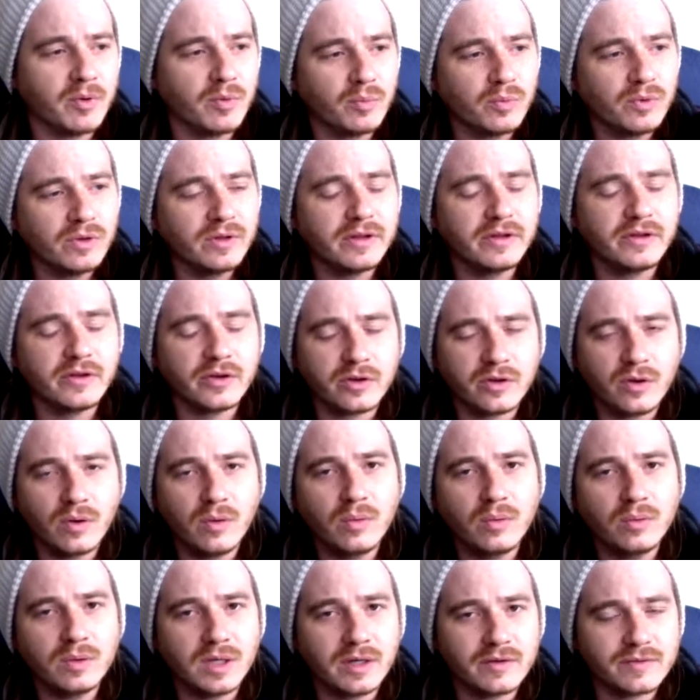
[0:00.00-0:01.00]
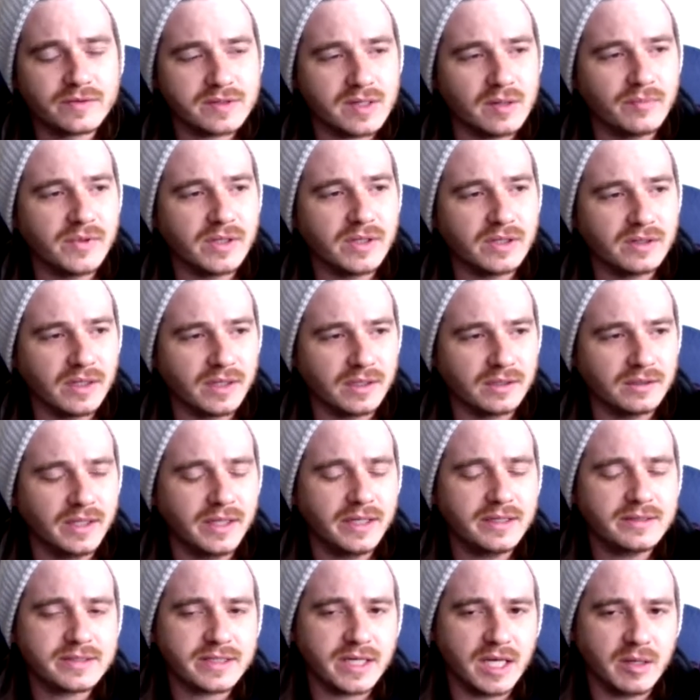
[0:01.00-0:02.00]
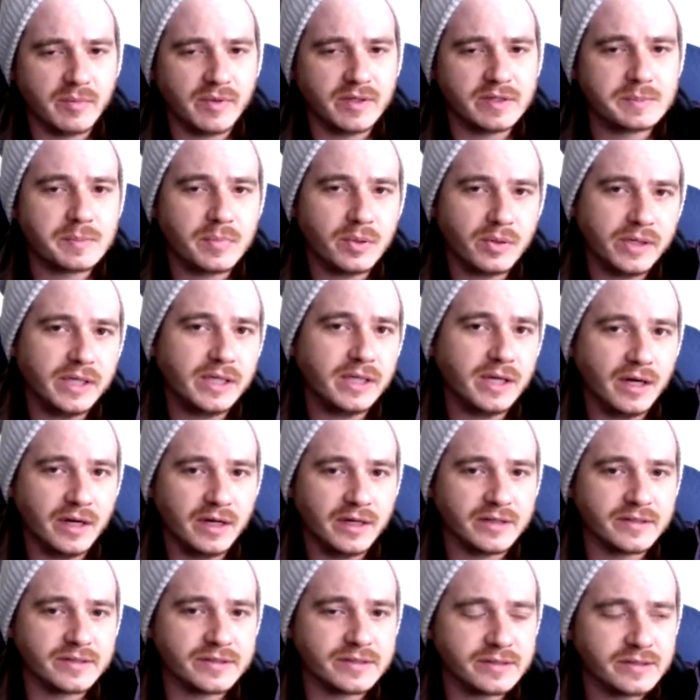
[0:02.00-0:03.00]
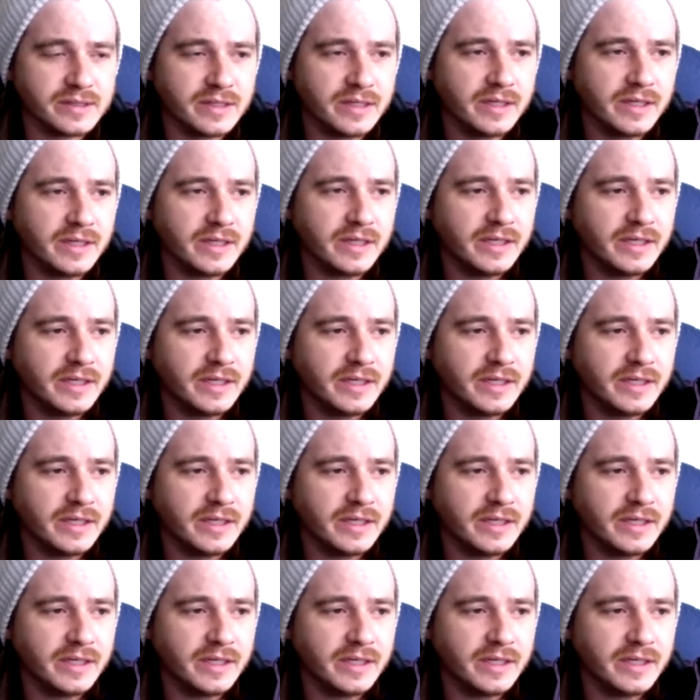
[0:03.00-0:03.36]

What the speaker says: But really the goal of something like landscape is putting us